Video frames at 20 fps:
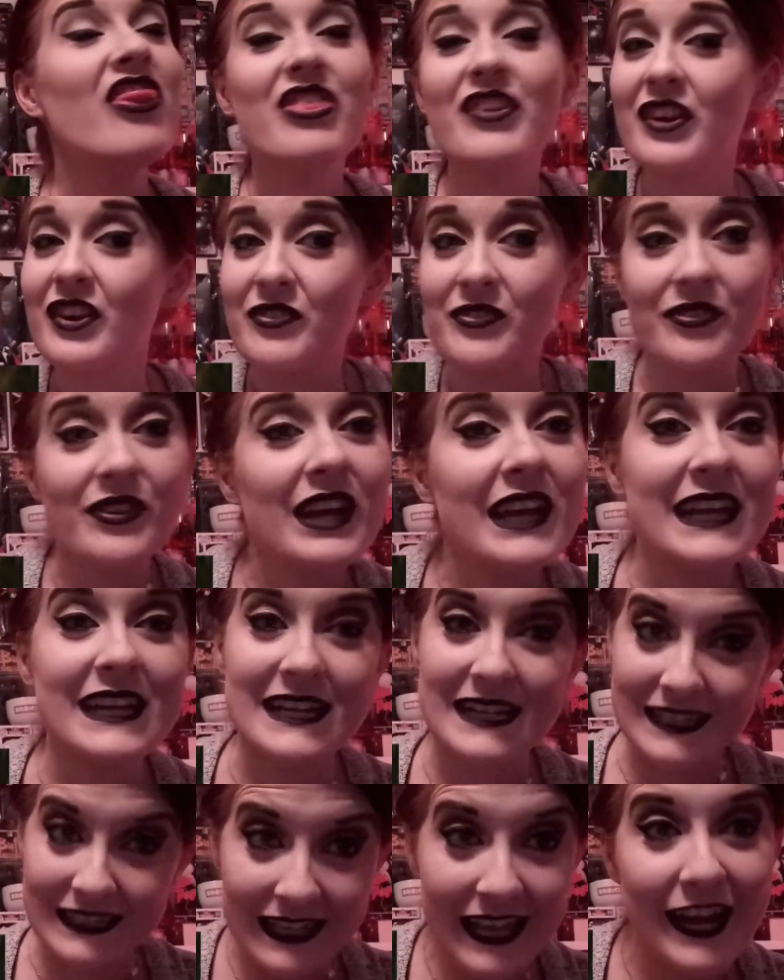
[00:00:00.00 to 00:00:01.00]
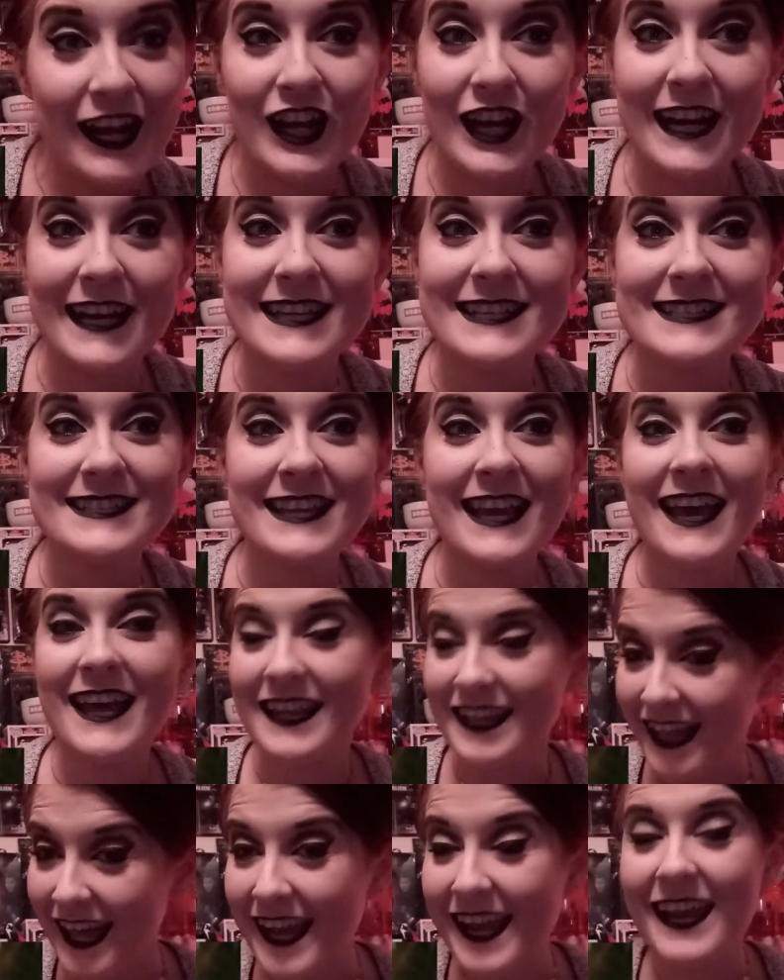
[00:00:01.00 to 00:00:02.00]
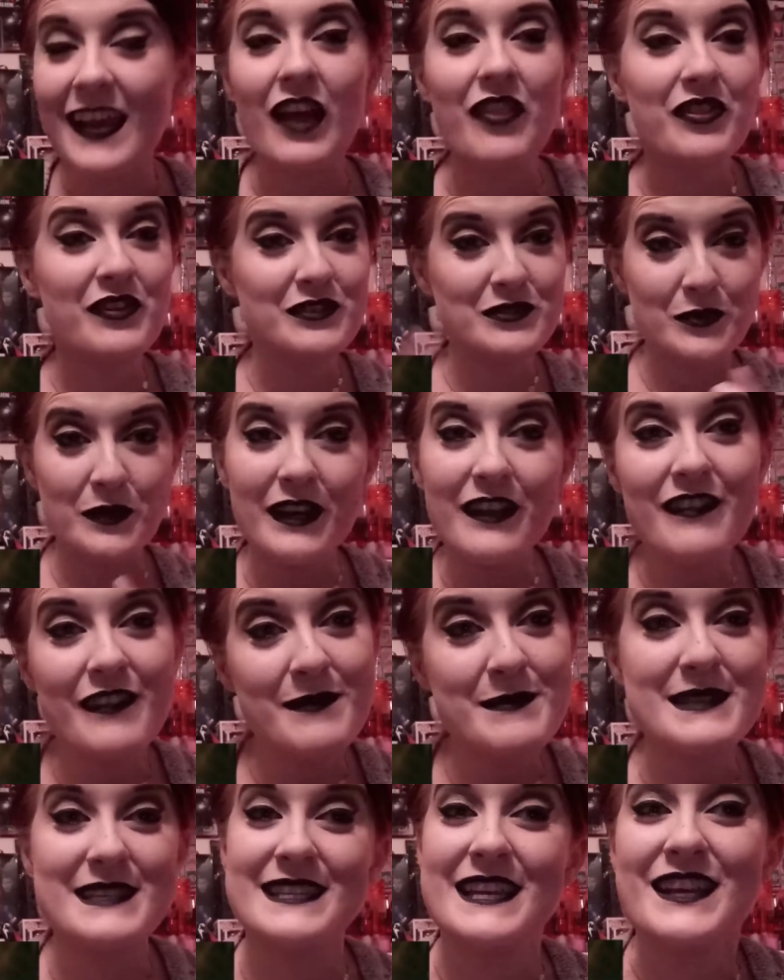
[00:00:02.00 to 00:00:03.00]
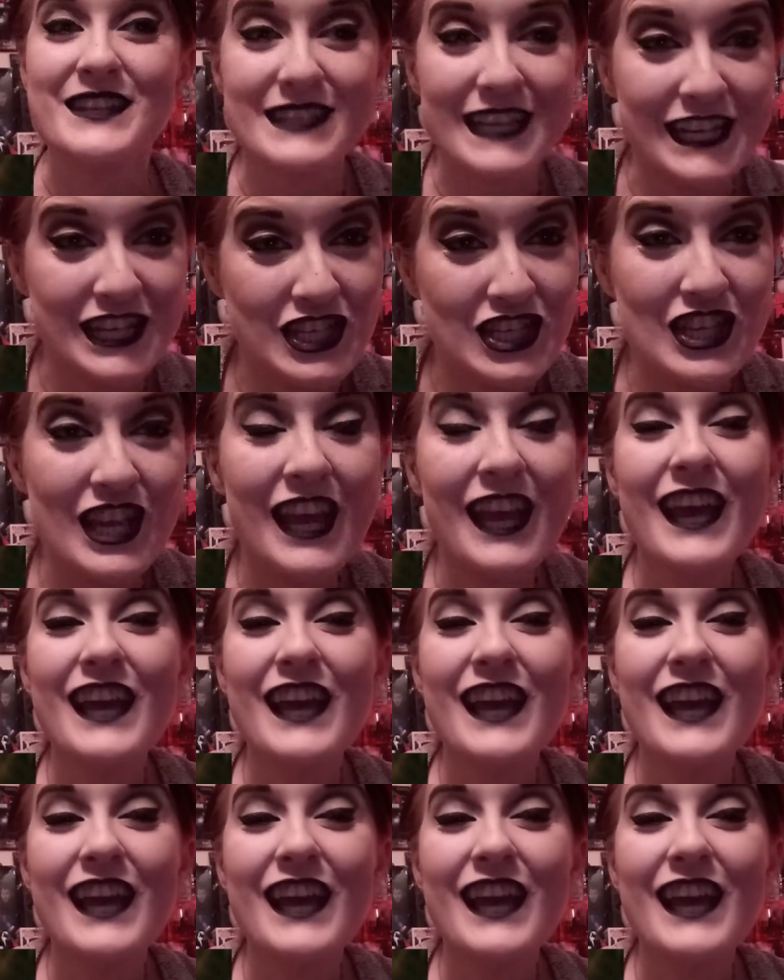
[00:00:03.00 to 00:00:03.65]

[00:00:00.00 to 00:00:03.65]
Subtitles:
They're freaking hilarious. Like, there's one of them that sounds like